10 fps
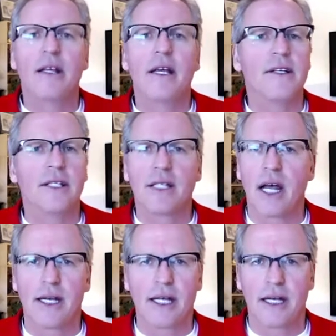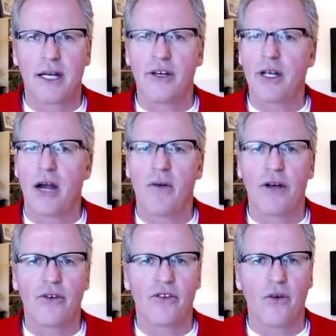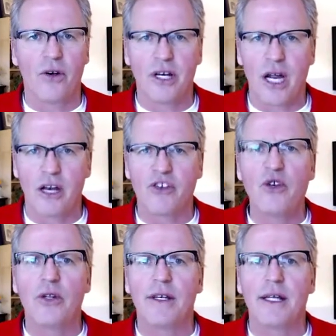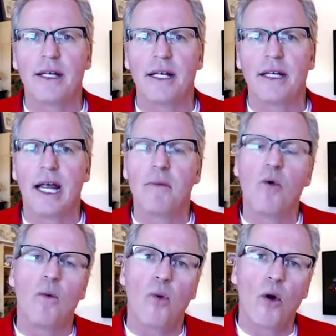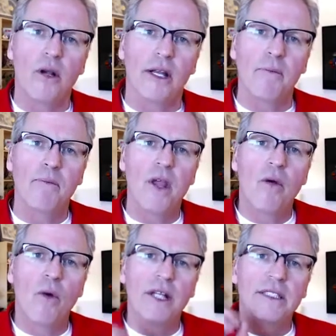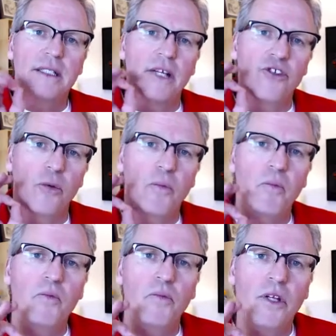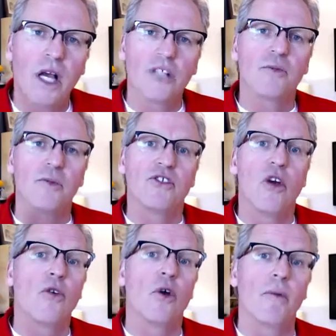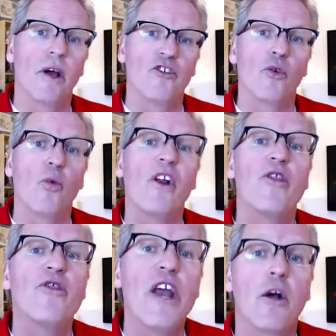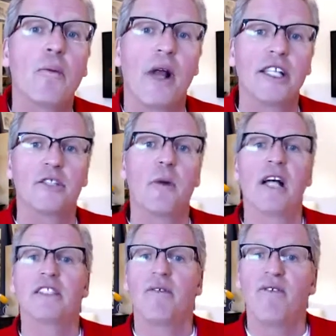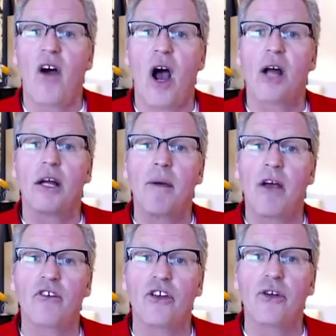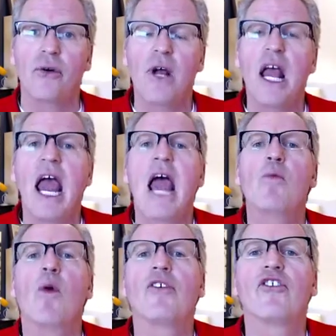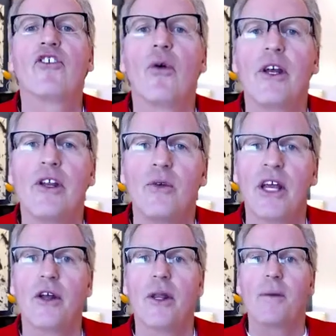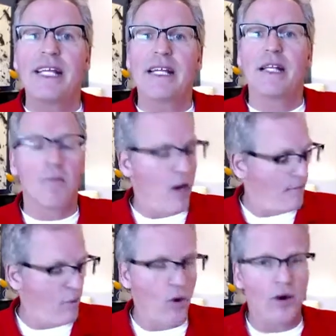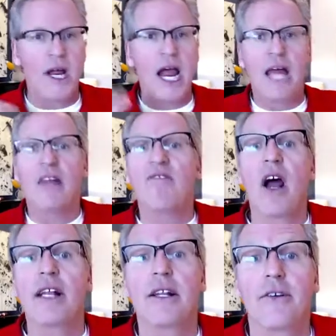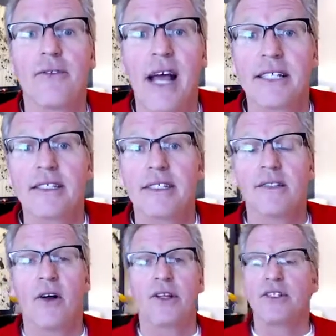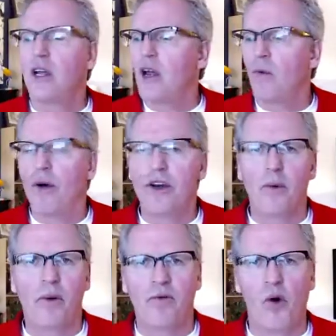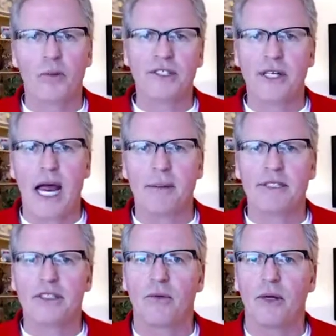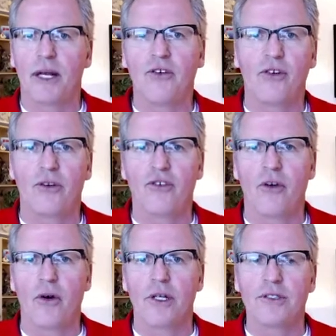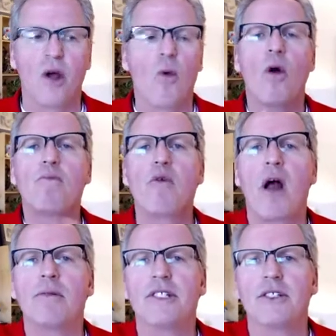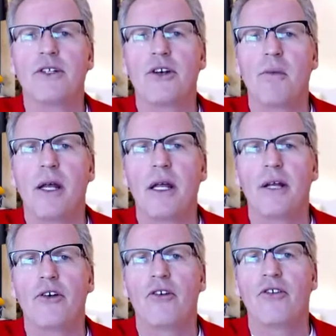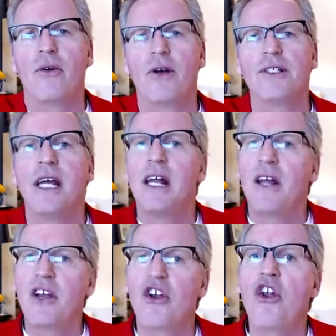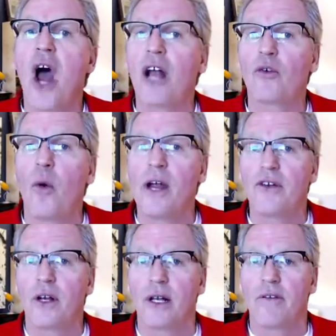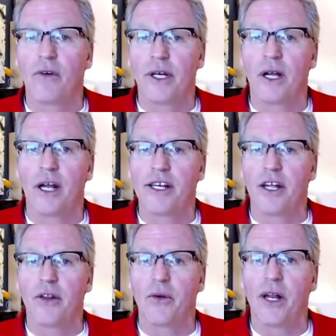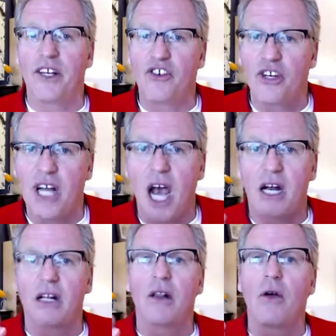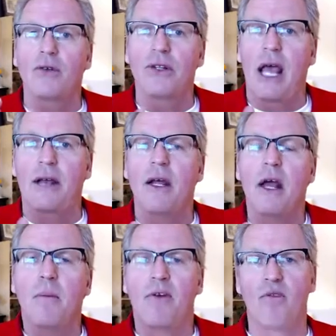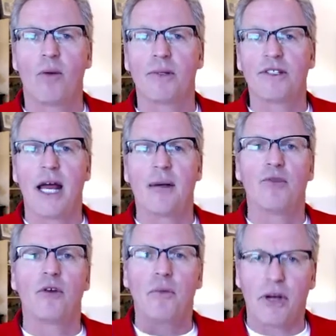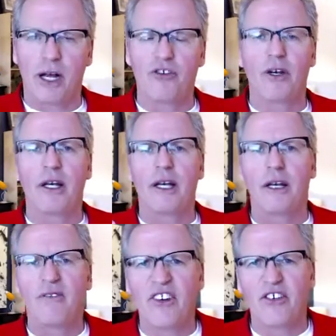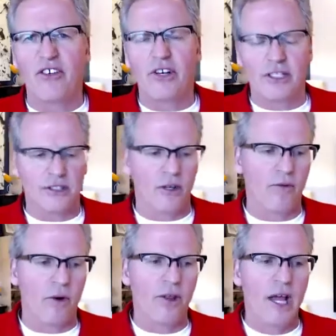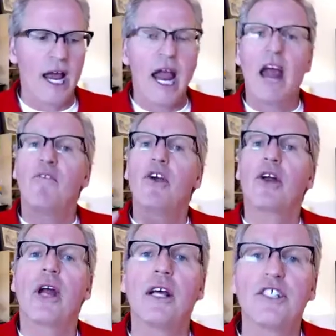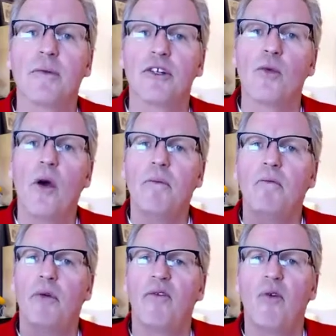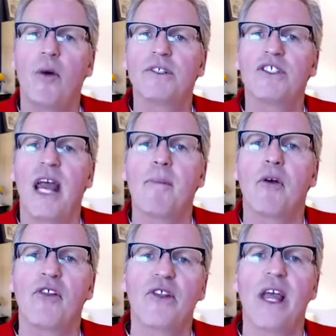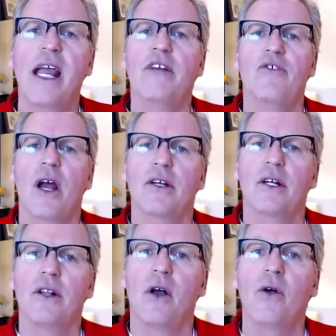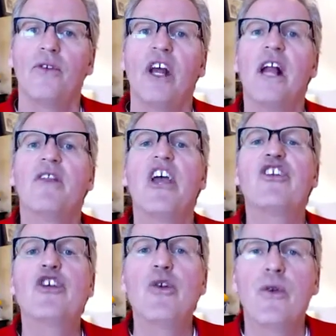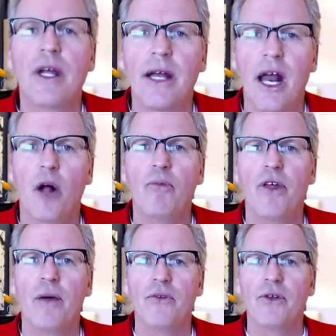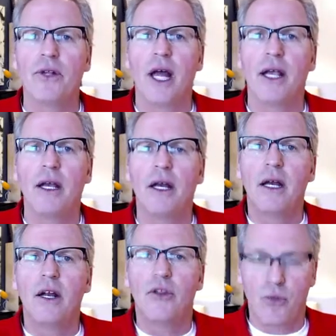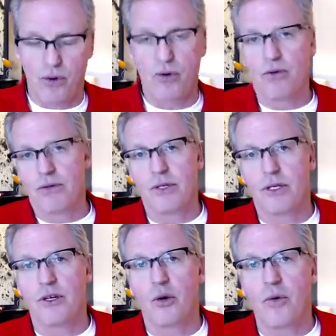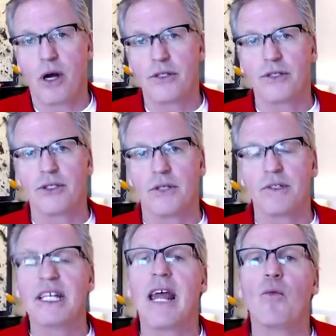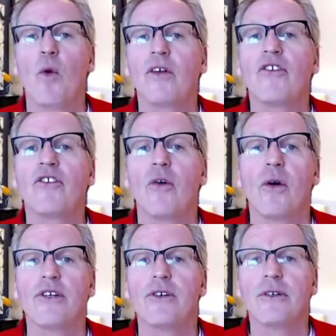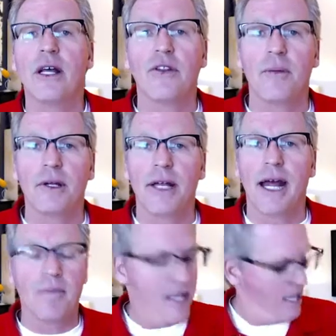You just got to get in. You got to write your story. You got to do the digging. And more importantly, what is it that your customers don't know about you? What are their blind spots and fog about you? And what story do you tell them to get them on board? And then finally, the crevasses and all this, what are your performance gaps as it relates to your stories? What promises are you making in your stories that you're not quite delivering on the other end, that you got to close that performance gap through production and efficiency and so forth? And for your customers, what performance gap are they trying to close that you can help them do that through your product or service, and what stories do you tell them in that?